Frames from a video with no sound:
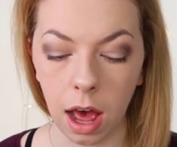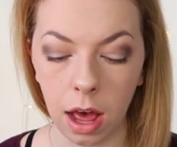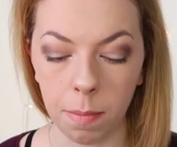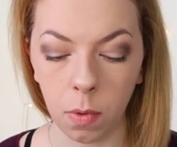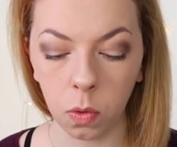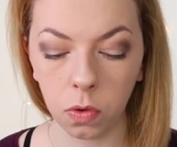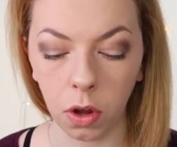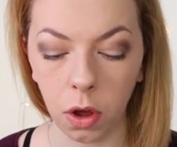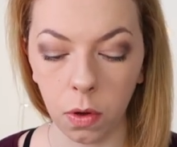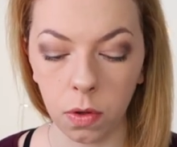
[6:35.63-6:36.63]
Um,
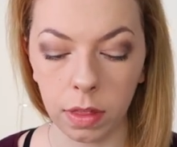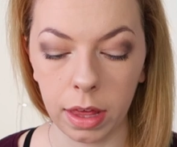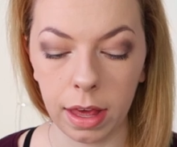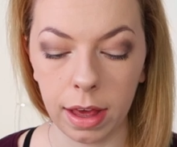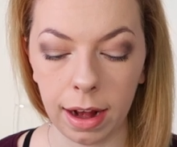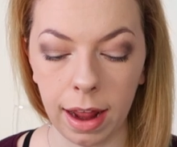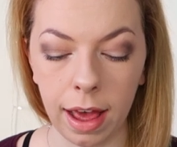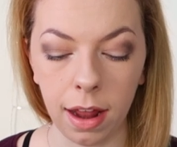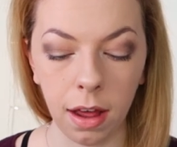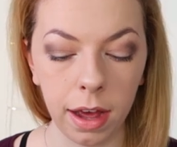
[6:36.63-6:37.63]
also the
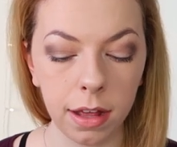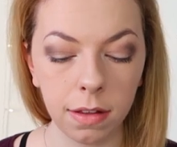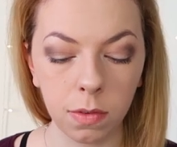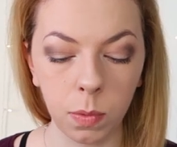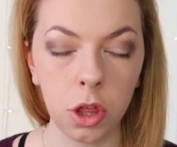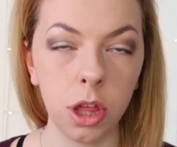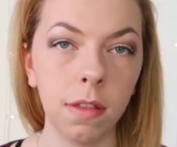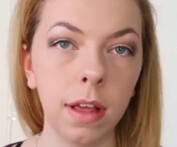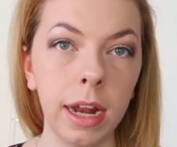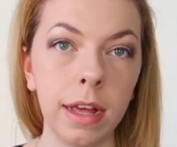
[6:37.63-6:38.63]
clairalience, which
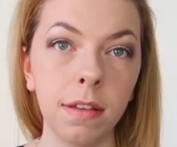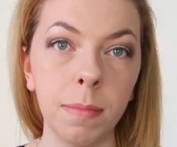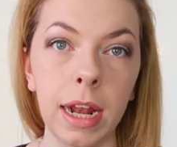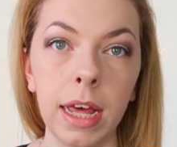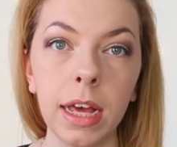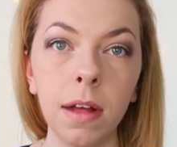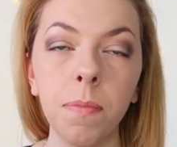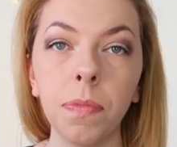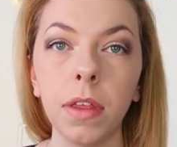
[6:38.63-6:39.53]
is clear smelling.